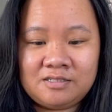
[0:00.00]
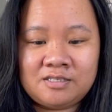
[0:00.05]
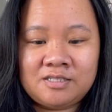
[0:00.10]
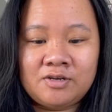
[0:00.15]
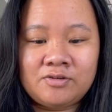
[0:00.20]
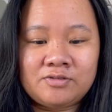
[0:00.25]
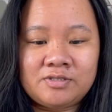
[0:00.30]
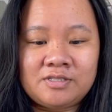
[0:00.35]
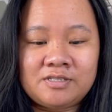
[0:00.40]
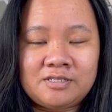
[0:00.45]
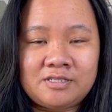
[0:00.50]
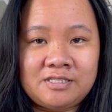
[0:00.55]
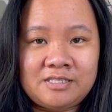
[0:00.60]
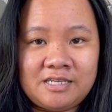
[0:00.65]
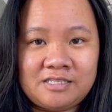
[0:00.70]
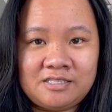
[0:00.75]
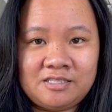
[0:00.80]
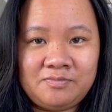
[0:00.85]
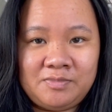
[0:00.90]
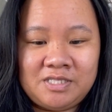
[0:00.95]
toasted
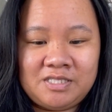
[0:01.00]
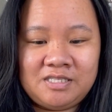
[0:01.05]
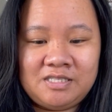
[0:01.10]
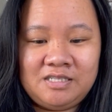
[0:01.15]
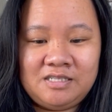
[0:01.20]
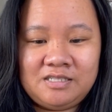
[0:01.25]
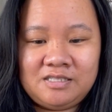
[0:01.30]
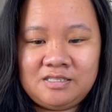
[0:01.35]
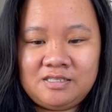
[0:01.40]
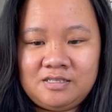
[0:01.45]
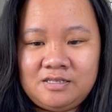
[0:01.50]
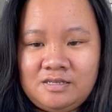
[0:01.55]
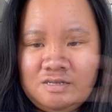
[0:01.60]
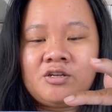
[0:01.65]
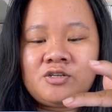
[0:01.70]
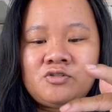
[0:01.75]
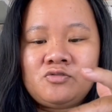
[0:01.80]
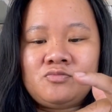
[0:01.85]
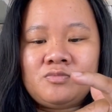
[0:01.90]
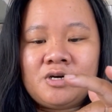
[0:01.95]
sesame seeds.
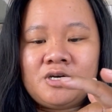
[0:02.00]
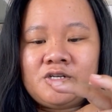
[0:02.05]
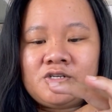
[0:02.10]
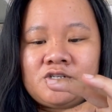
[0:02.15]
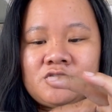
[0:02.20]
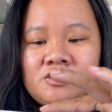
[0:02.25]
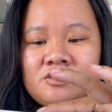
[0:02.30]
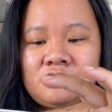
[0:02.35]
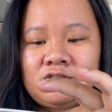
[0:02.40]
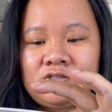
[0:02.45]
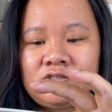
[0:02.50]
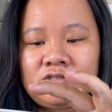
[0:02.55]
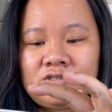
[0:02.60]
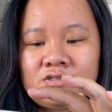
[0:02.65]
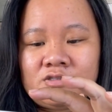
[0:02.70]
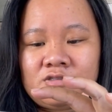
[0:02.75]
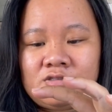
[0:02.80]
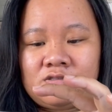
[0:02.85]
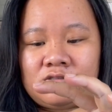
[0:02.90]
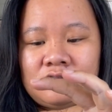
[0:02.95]
Not too much,
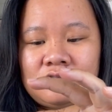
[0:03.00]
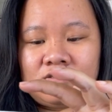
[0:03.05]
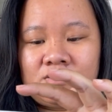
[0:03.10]
just